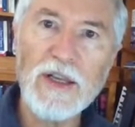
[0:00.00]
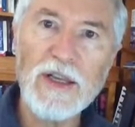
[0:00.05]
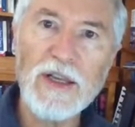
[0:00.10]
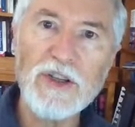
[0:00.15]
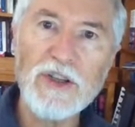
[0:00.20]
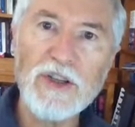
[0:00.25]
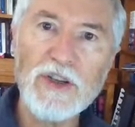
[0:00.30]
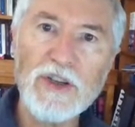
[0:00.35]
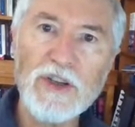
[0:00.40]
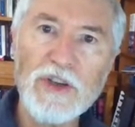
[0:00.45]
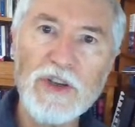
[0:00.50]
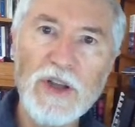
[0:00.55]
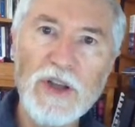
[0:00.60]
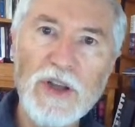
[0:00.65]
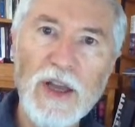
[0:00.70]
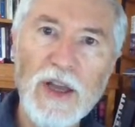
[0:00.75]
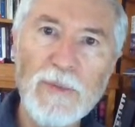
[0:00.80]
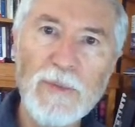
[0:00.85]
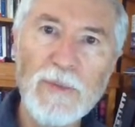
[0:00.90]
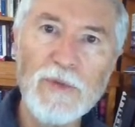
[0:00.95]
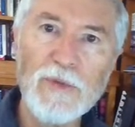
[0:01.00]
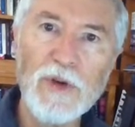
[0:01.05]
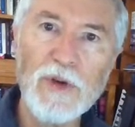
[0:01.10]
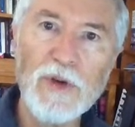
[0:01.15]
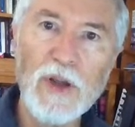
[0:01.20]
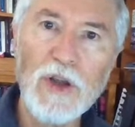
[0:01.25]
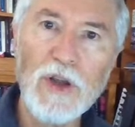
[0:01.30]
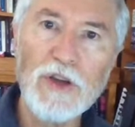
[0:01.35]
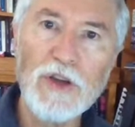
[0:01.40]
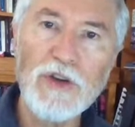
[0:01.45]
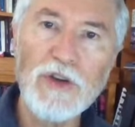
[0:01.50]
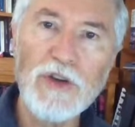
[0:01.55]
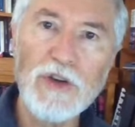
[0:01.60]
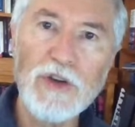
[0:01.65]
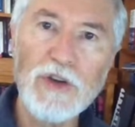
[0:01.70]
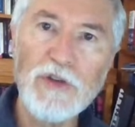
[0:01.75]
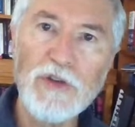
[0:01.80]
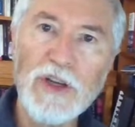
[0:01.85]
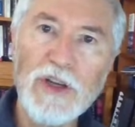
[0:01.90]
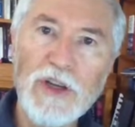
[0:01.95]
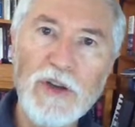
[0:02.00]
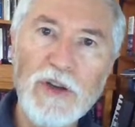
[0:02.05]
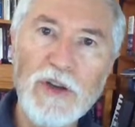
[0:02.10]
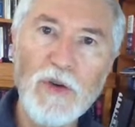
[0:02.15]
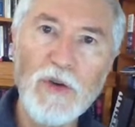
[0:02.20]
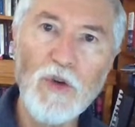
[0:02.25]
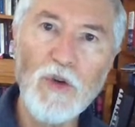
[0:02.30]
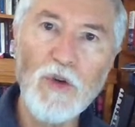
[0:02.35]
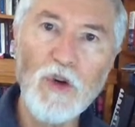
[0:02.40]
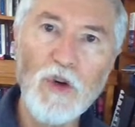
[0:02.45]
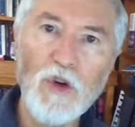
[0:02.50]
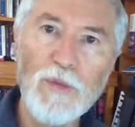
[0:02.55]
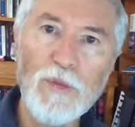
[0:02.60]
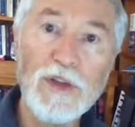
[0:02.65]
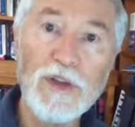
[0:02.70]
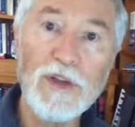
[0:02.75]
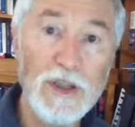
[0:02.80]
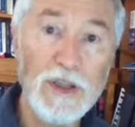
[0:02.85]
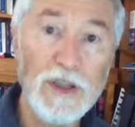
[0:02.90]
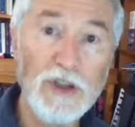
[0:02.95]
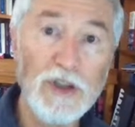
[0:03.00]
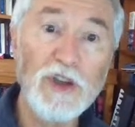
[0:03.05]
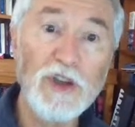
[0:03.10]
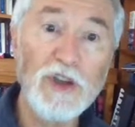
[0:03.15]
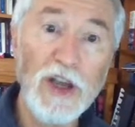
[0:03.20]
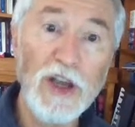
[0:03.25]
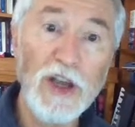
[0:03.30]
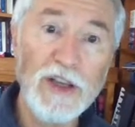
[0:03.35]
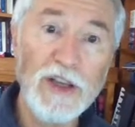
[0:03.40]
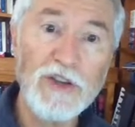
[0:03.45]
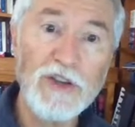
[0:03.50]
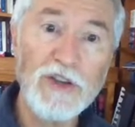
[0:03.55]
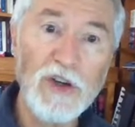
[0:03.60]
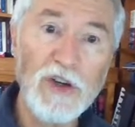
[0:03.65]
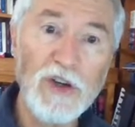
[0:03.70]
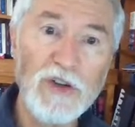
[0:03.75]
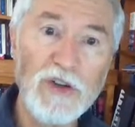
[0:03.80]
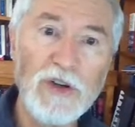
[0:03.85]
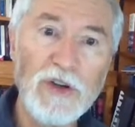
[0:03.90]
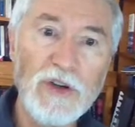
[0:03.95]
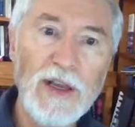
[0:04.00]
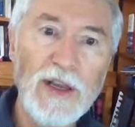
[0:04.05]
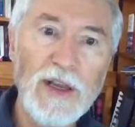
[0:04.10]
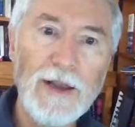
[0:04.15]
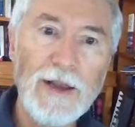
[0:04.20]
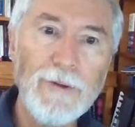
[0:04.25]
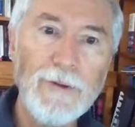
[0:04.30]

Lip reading: There's a 2-degree orb, so it's a tight conjunction.